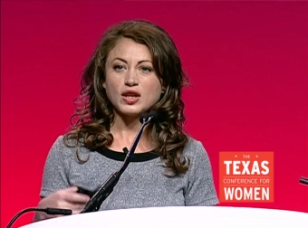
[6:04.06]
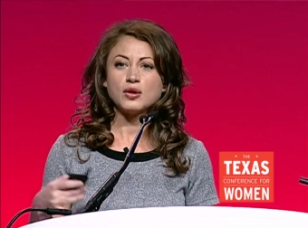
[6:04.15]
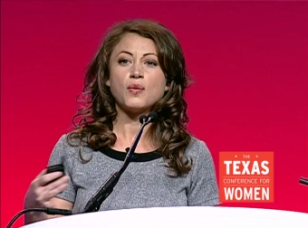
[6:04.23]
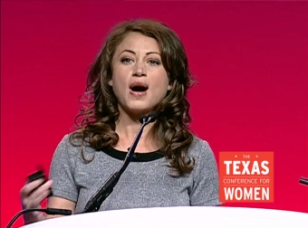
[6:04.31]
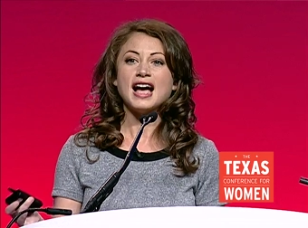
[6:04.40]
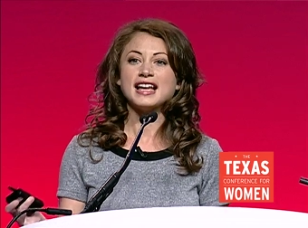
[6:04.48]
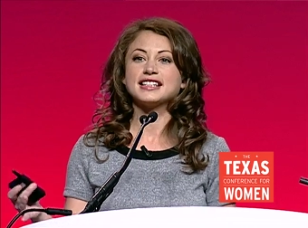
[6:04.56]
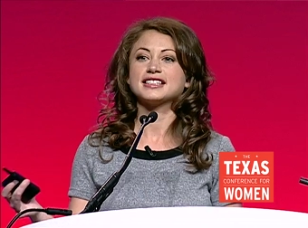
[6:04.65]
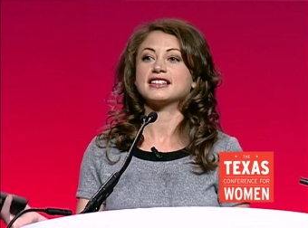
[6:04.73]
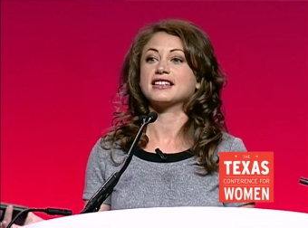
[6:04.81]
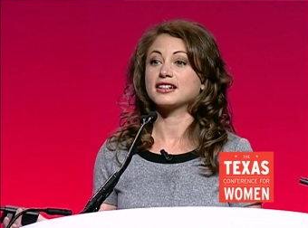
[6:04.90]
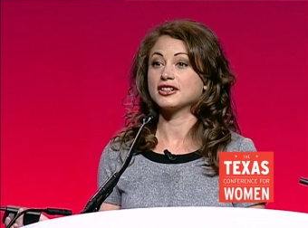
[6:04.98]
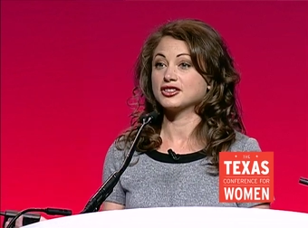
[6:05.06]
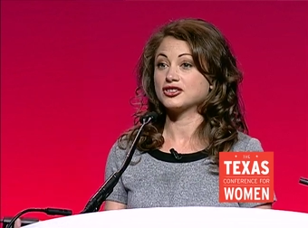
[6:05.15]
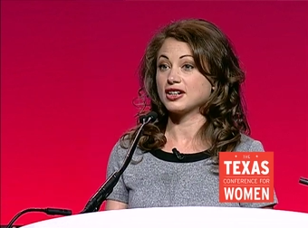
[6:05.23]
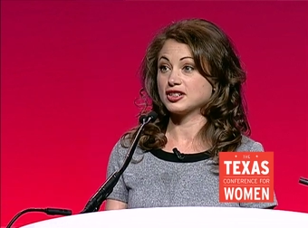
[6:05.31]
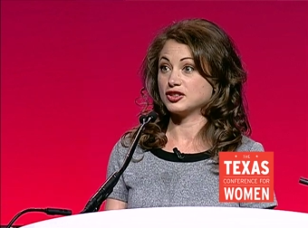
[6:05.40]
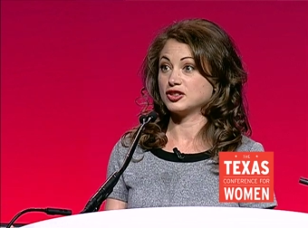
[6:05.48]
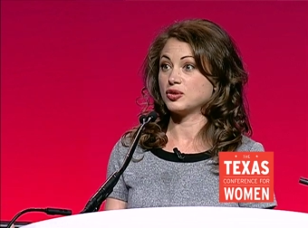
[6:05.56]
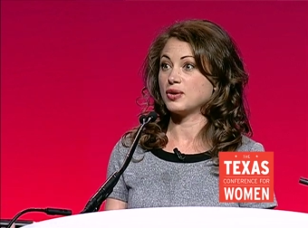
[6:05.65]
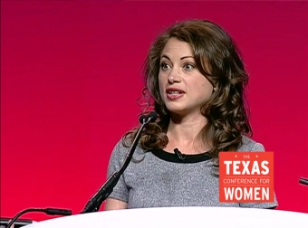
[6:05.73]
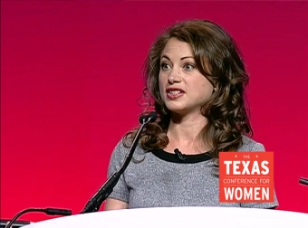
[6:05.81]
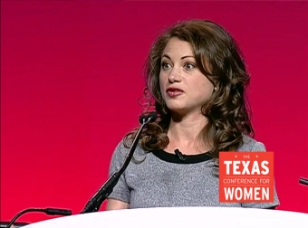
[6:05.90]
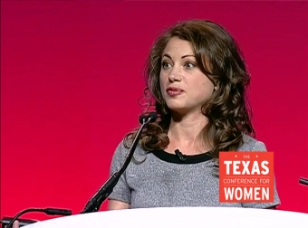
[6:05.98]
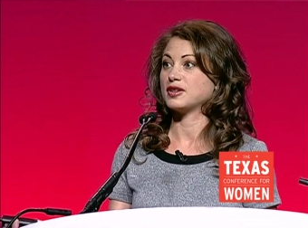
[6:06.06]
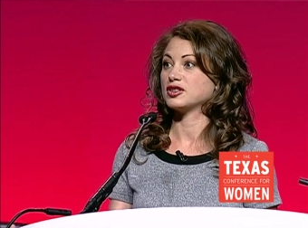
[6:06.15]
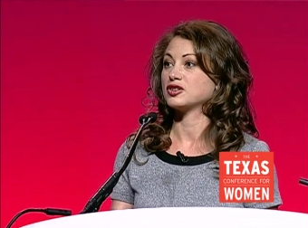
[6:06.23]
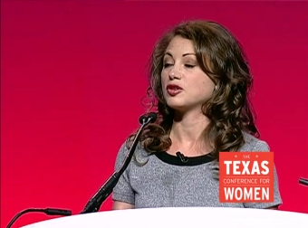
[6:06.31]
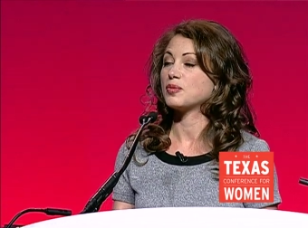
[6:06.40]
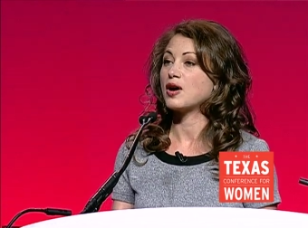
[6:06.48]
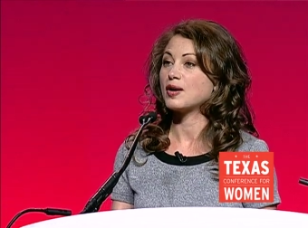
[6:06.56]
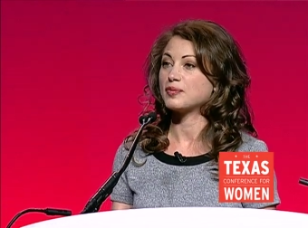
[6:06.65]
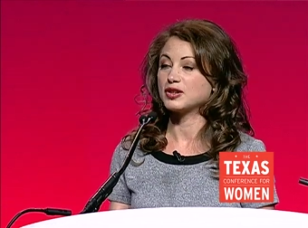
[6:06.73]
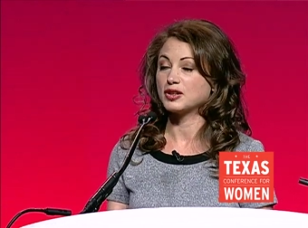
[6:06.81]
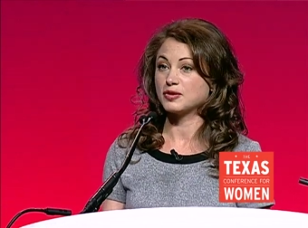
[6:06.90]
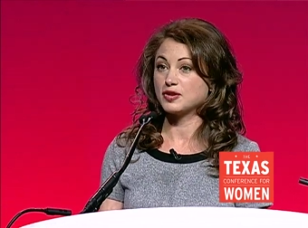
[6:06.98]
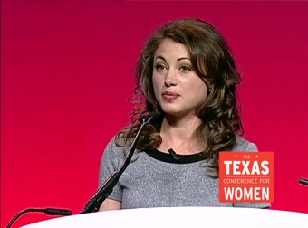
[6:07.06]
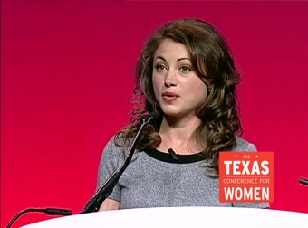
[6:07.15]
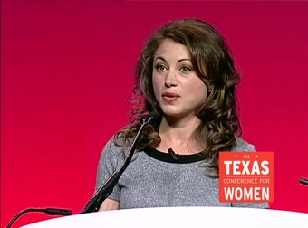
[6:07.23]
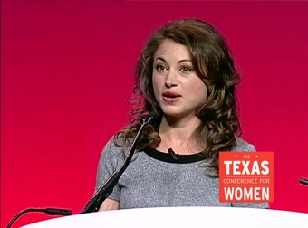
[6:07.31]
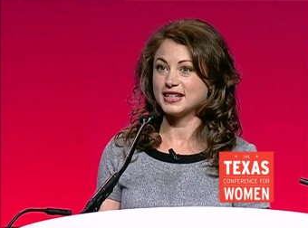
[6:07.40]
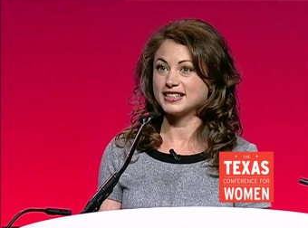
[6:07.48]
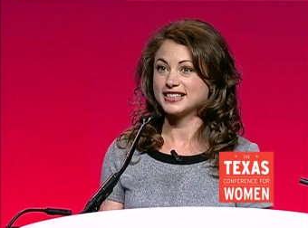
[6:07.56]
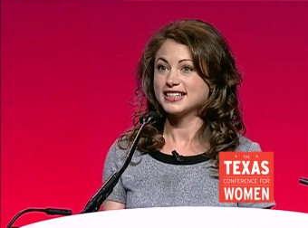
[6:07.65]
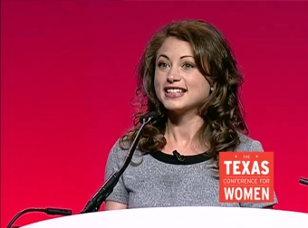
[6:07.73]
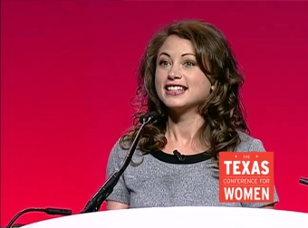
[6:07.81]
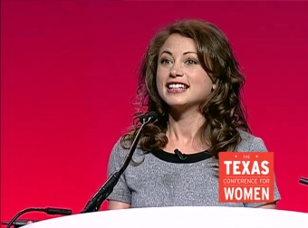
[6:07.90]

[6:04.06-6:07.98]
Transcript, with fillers: Why is it that construction toys have been so popular with boys?